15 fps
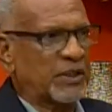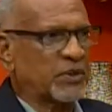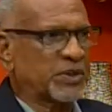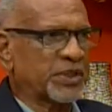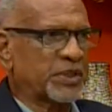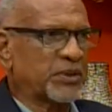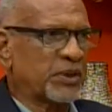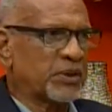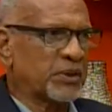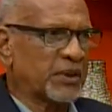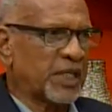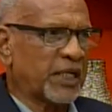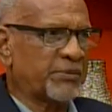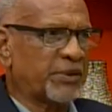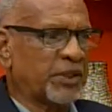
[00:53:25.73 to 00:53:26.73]
Lucia don't know
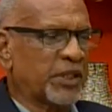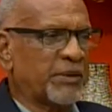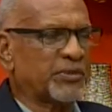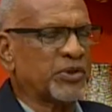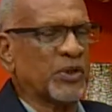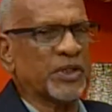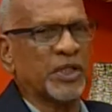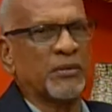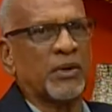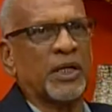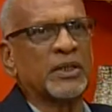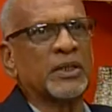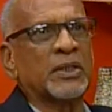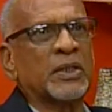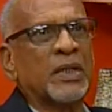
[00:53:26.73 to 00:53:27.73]
that, because I'm talking
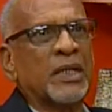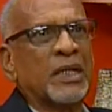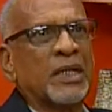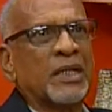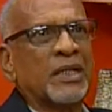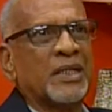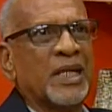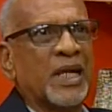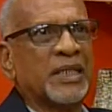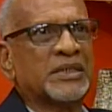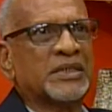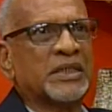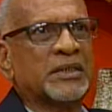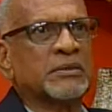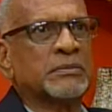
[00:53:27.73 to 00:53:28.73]
about
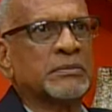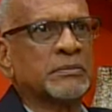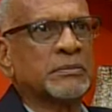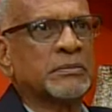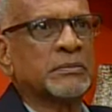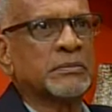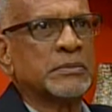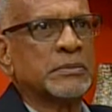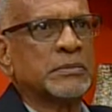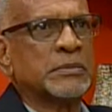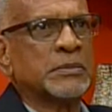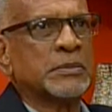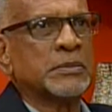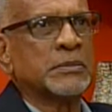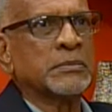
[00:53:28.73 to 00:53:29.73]

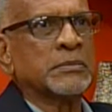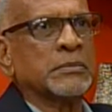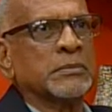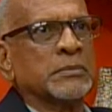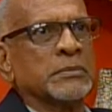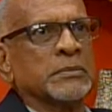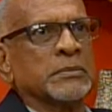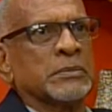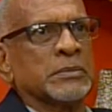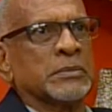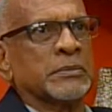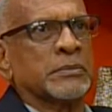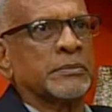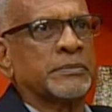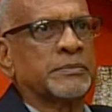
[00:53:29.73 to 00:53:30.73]

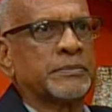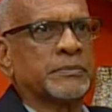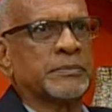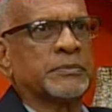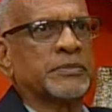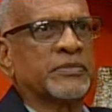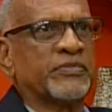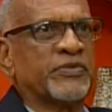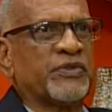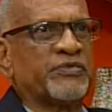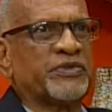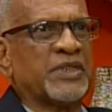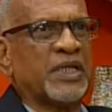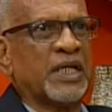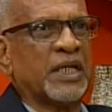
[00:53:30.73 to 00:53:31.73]

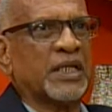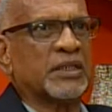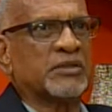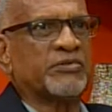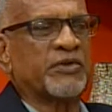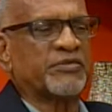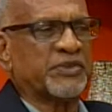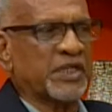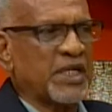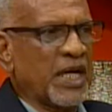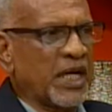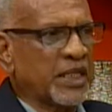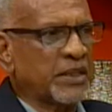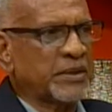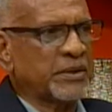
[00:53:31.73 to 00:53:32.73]
1958,
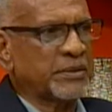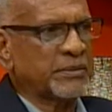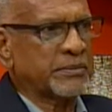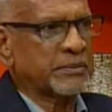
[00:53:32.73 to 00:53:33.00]
59,